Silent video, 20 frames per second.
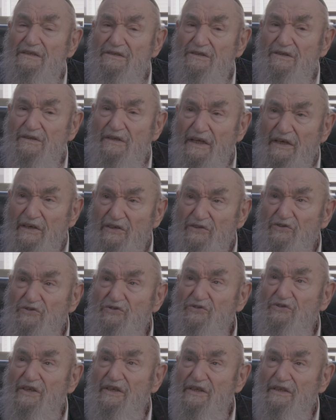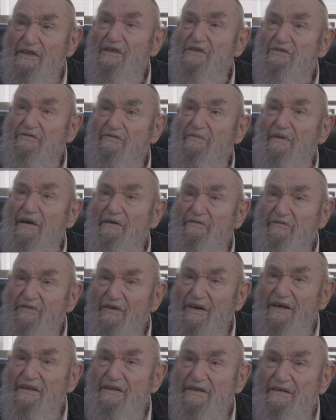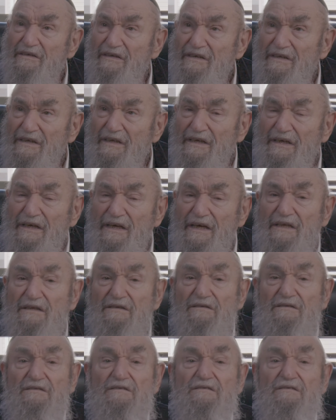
so they understand it's from my father. And you